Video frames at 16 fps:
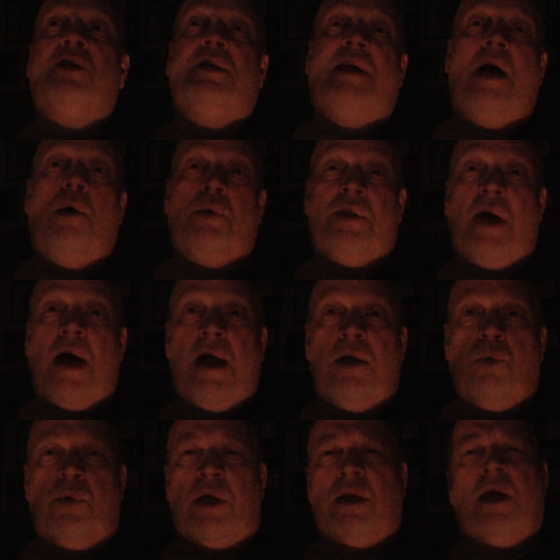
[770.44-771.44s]
now with
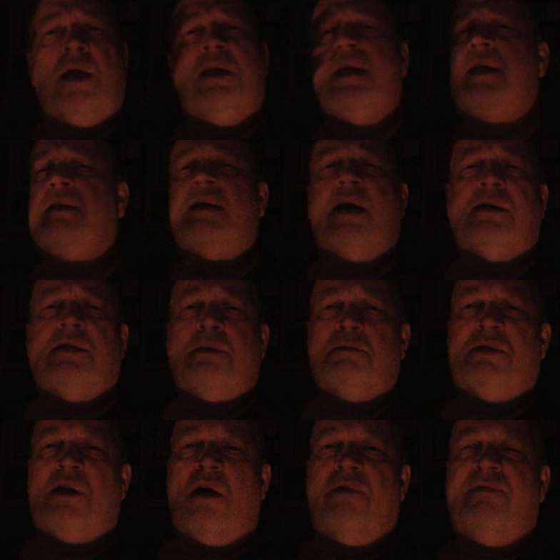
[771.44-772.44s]
Halloween, and he decks
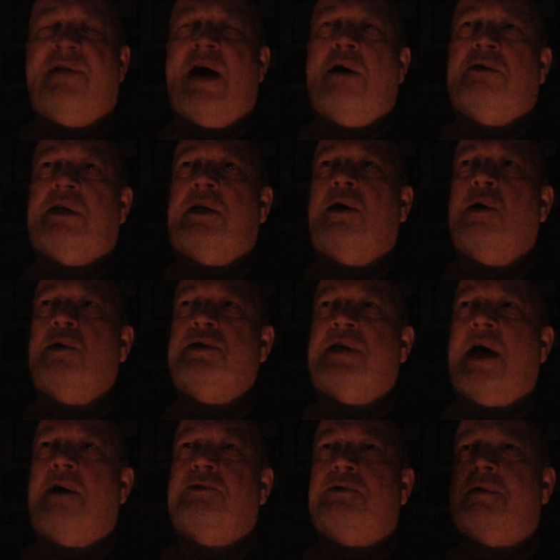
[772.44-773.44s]
himself out. He goes
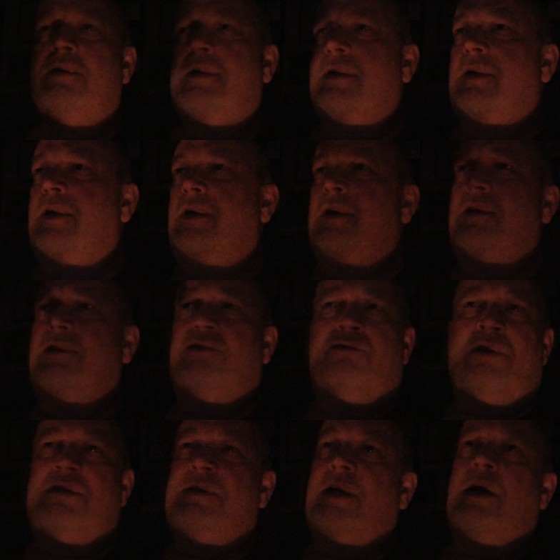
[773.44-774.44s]
out
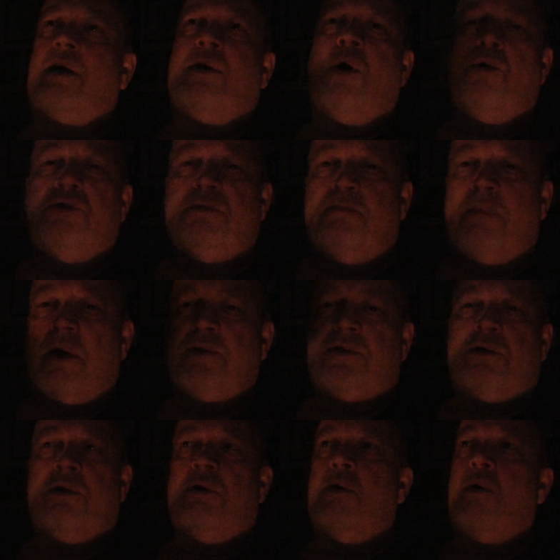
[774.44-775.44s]
dressed like a
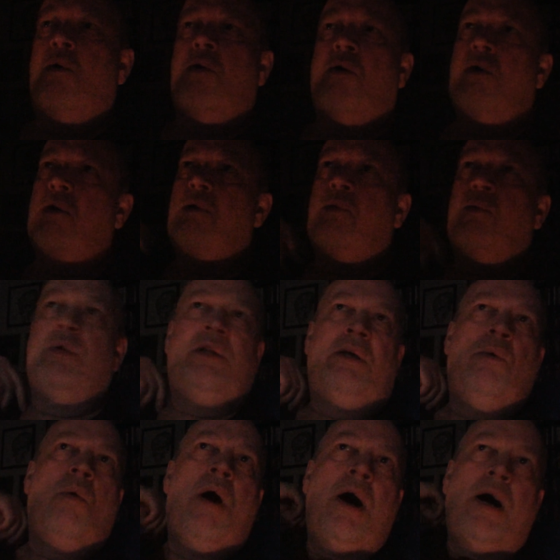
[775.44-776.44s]
Ghostbuster or Willy
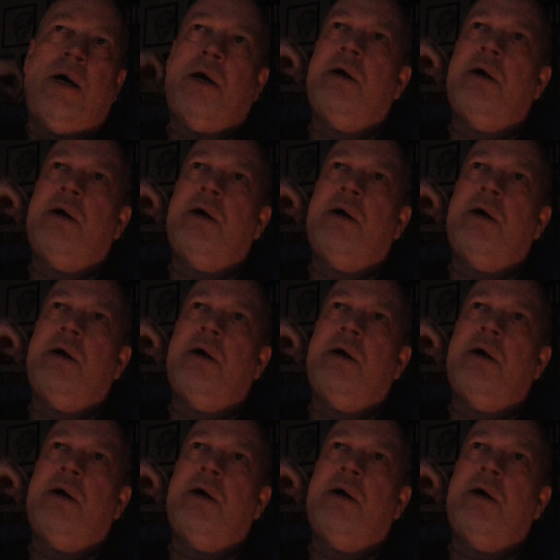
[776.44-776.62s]
Wonka